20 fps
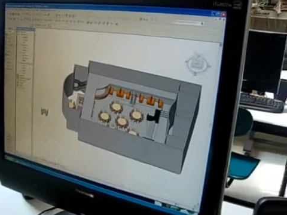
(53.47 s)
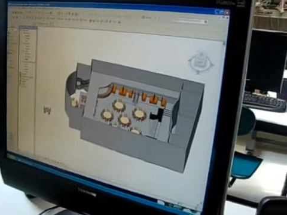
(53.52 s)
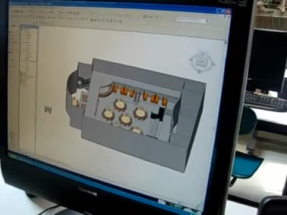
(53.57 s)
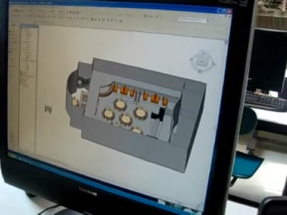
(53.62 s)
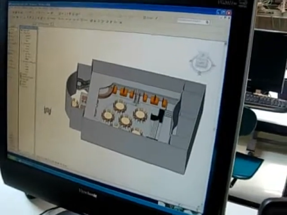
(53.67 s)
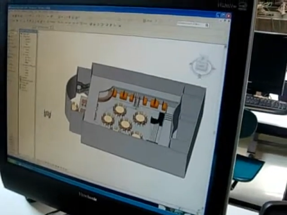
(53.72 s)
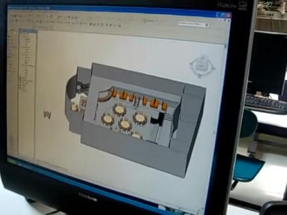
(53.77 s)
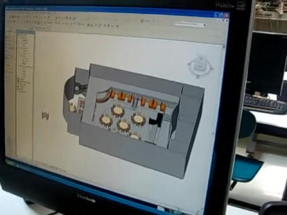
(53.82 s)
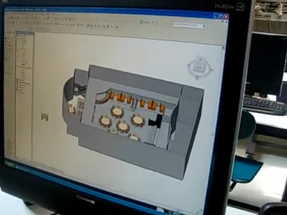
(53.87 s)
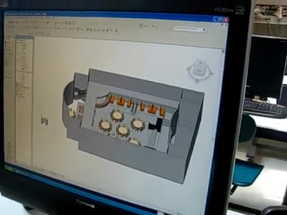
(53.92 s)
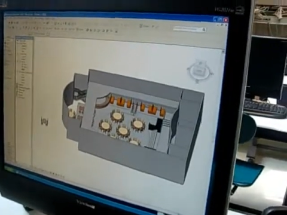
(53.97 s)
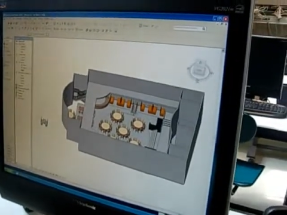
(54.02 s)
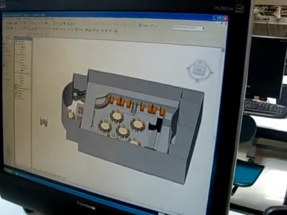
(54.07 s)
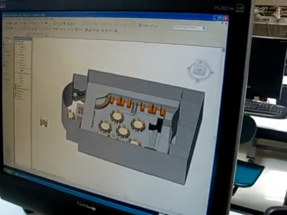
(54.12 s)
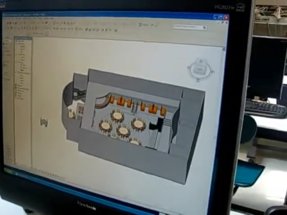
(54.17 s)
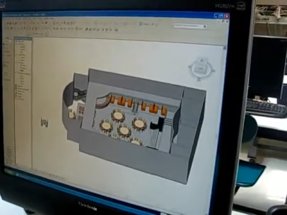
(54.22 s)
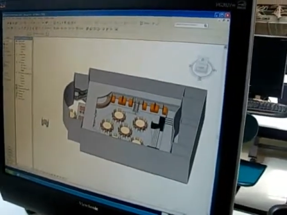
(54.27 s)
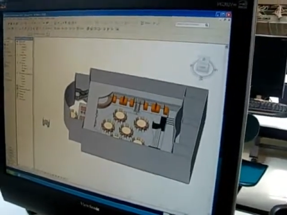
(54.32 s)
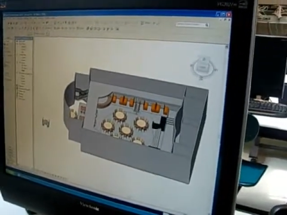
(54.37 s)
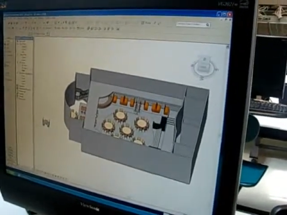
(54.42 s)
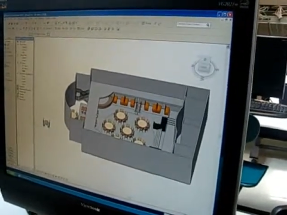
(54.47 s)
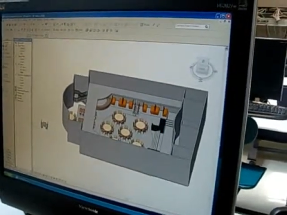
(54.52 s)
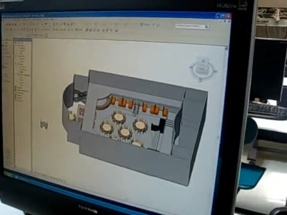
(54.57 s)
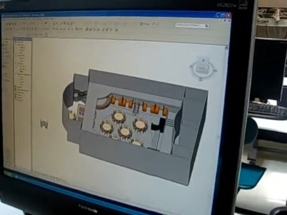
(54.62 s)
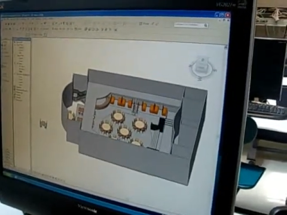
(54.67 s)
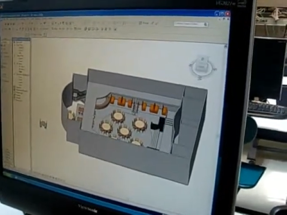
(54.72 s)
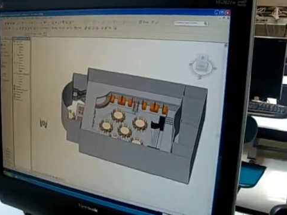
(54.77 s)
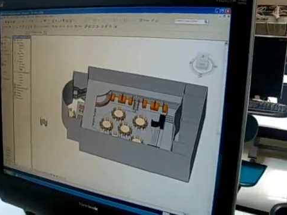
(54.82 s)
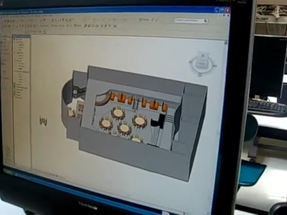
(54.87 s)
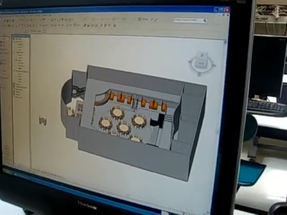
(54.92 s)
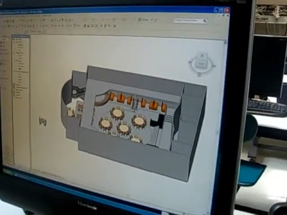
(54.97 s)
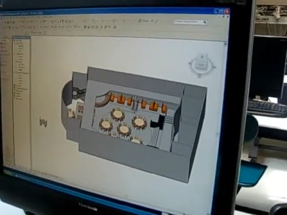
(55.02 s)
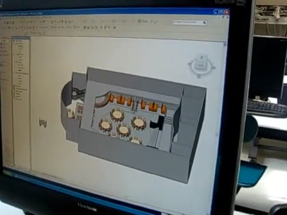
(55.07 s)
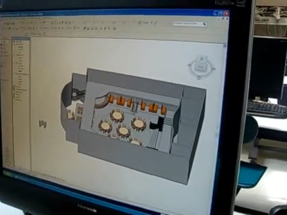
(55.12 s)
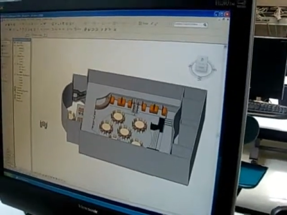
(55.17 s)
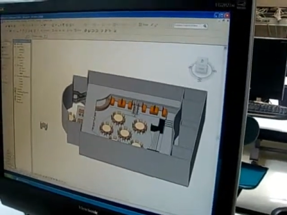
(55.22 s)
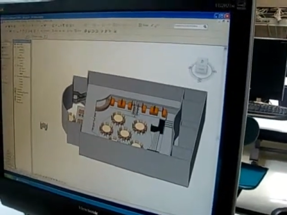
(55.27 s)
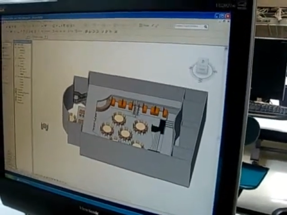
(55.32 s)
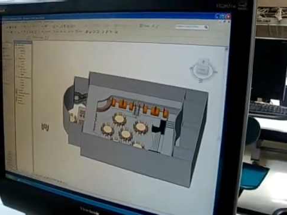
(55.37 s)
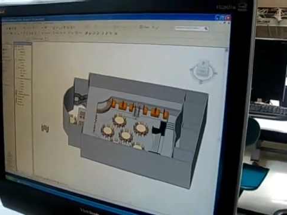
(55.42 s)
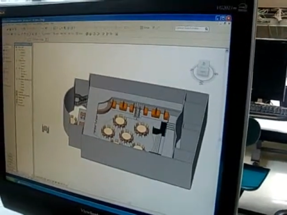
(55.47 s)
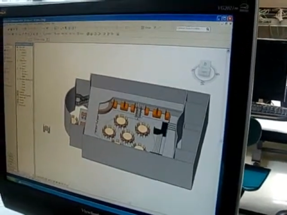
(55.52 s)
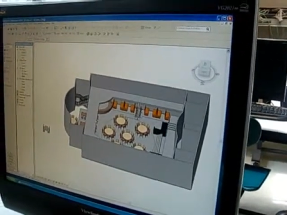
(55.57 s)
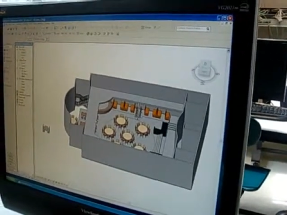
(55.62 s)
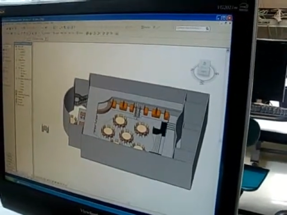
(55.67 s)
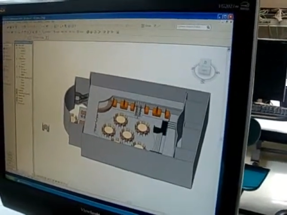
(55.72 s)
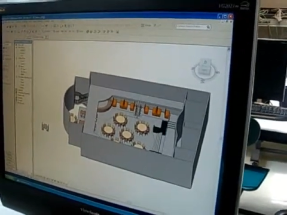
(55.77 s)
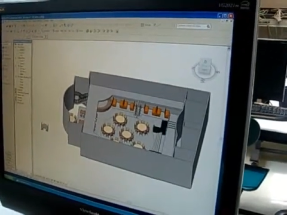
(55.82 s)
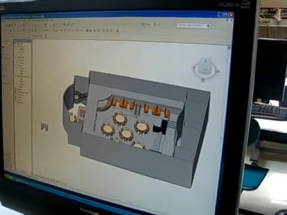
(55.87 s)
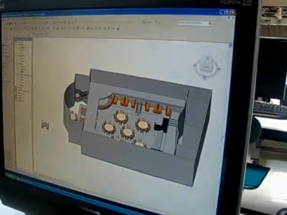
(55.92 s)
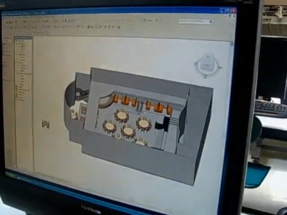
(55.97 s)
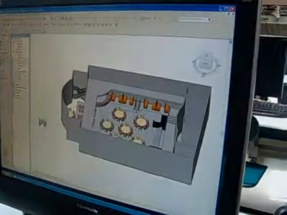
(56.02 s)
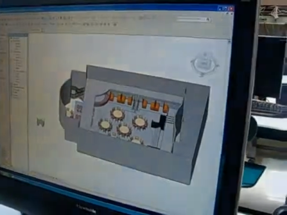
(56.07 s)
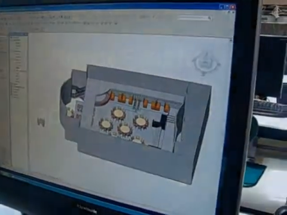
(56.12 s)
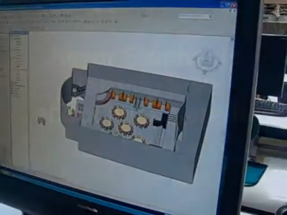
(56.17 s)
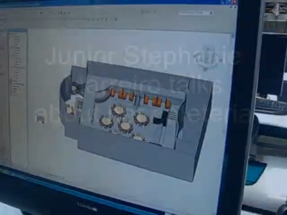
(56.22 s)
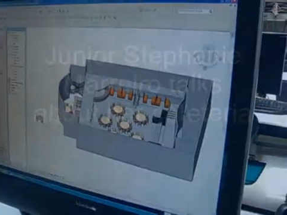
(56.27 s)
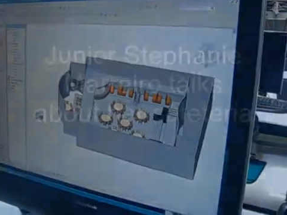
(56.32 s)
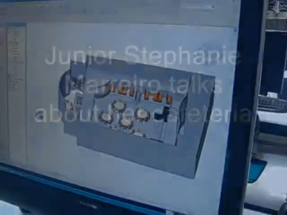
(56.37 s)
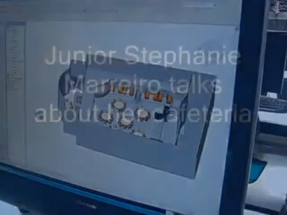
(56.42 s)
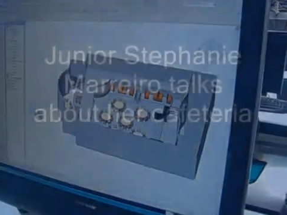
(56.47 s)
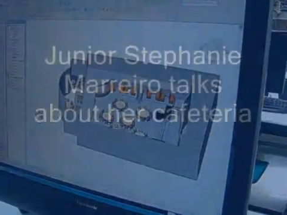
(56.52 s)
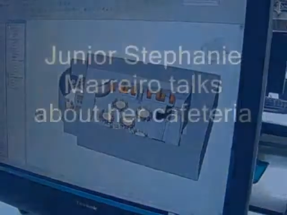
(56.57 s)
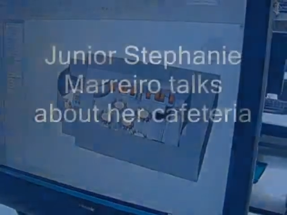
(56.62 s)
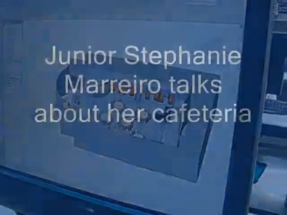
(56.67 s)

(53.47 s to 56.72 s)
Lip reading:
No face is visible, so there are no lips to read.